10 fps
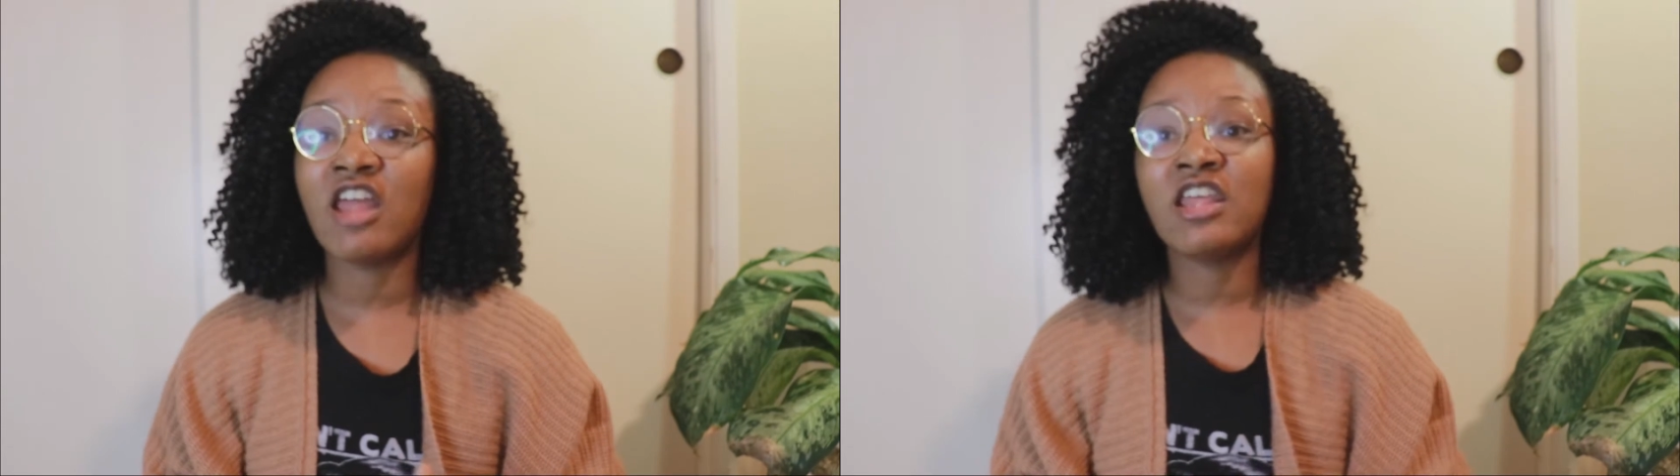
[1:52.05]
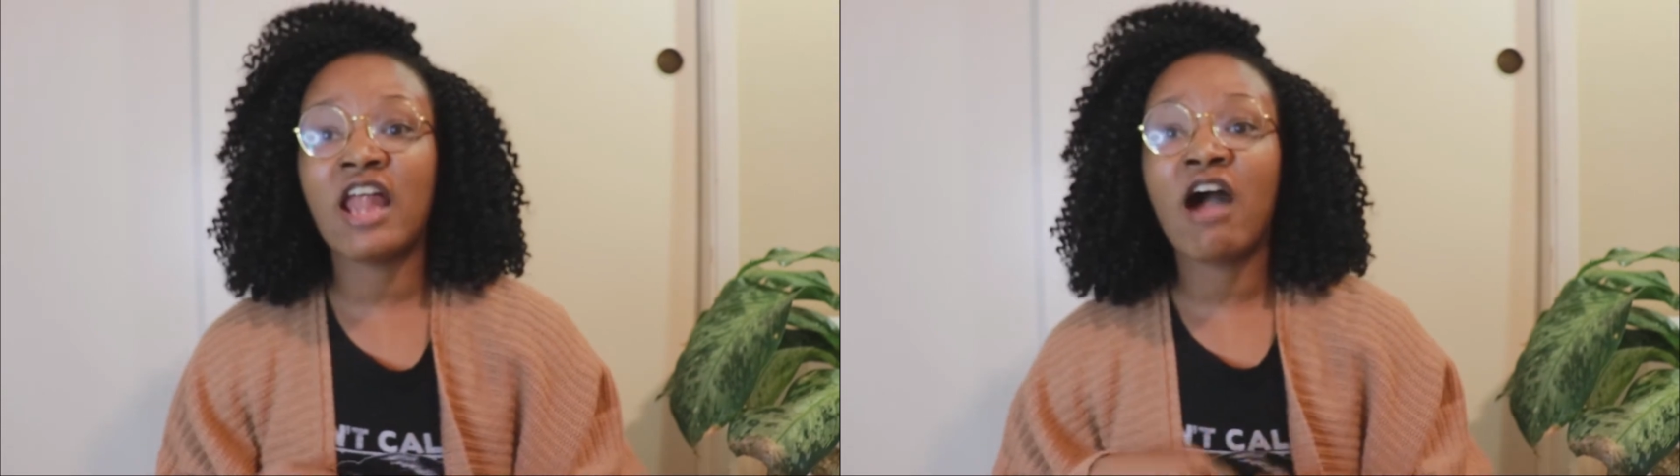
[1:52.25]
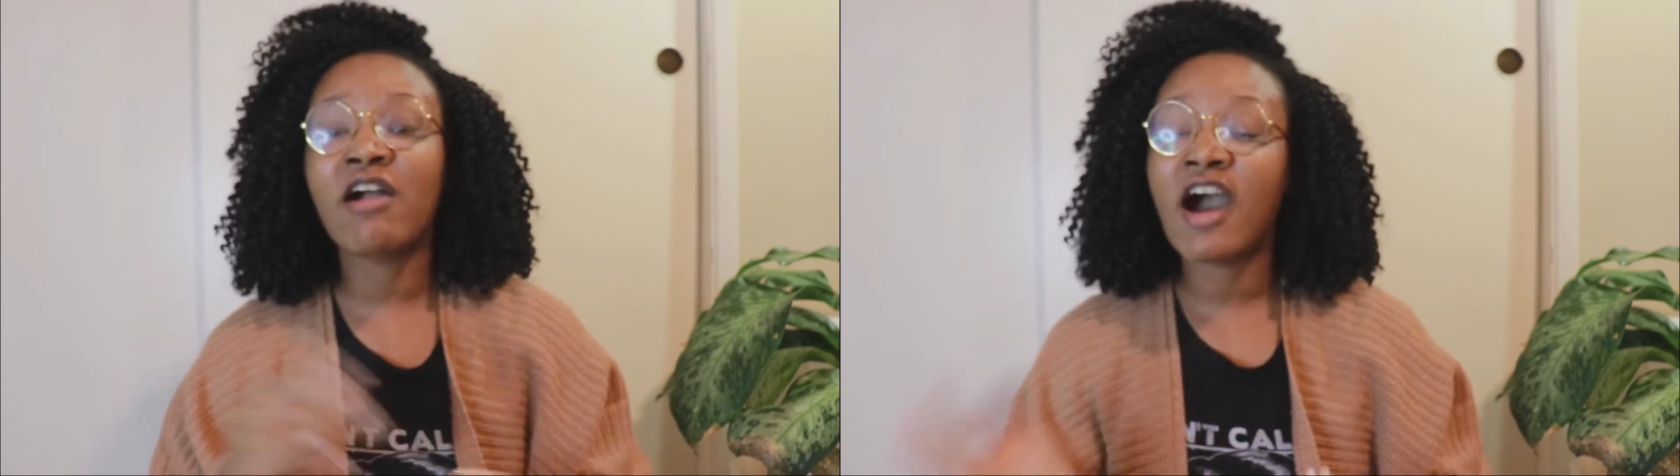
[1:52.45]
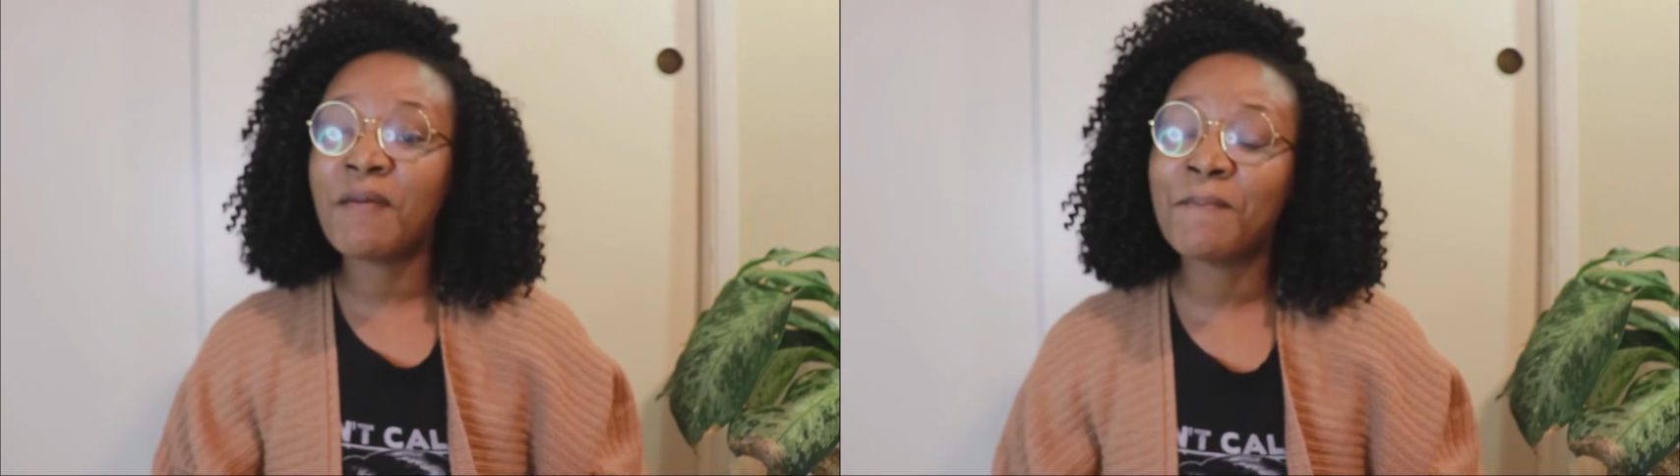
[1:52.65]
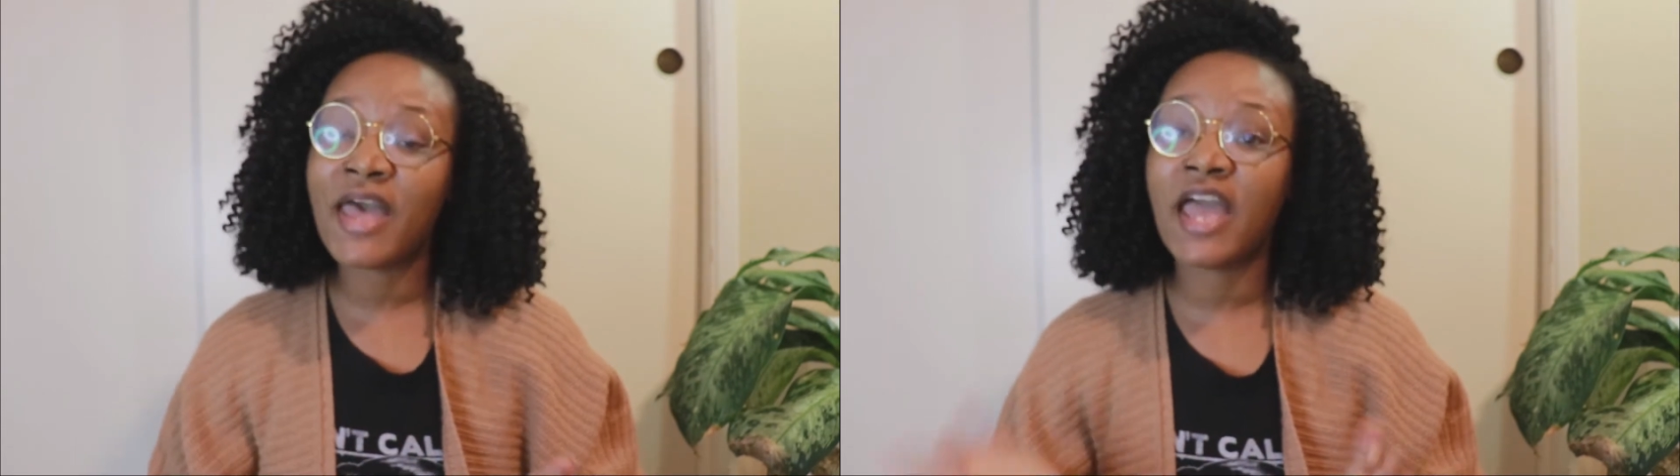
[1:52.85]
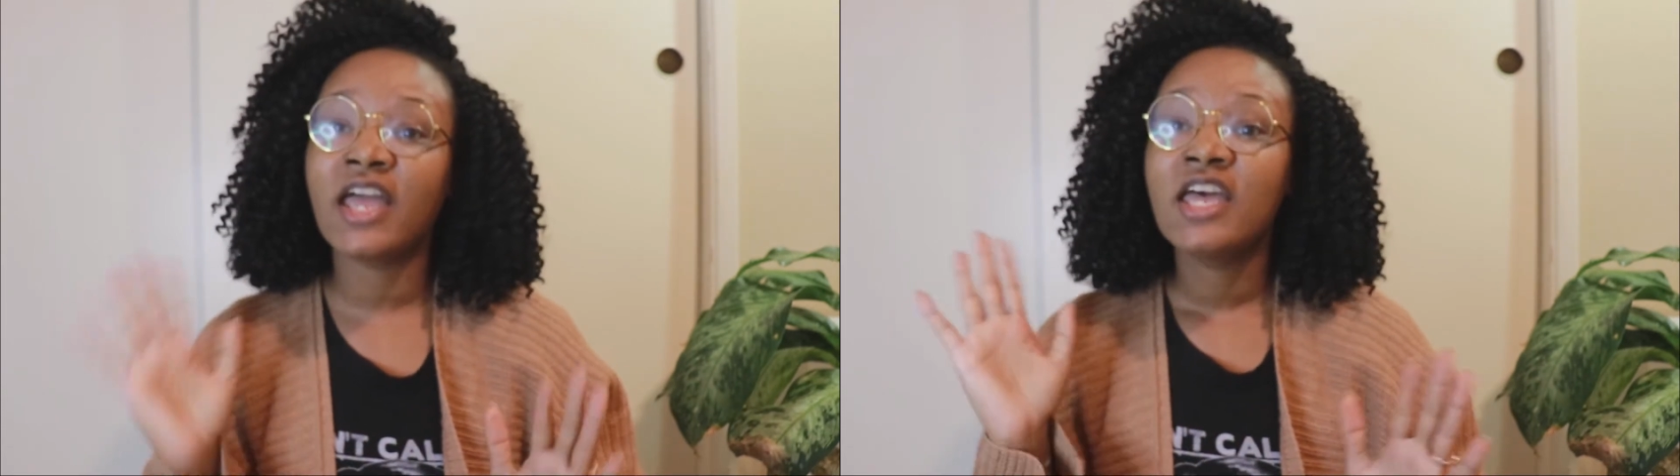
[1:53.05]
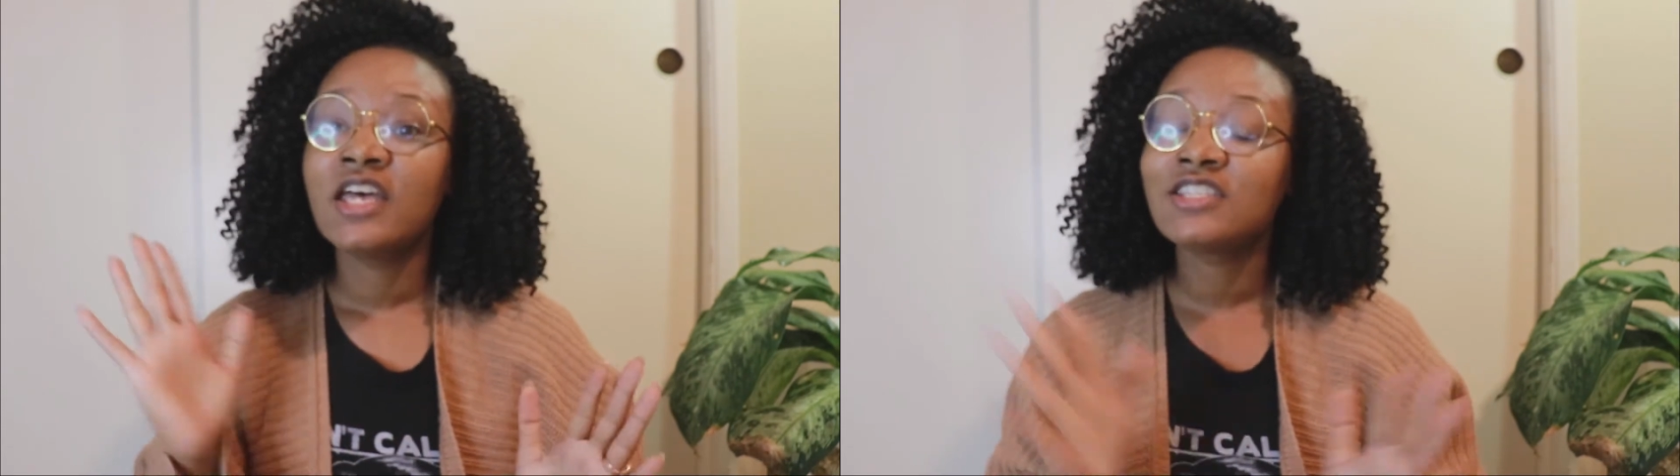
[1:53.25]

and then I'll come back,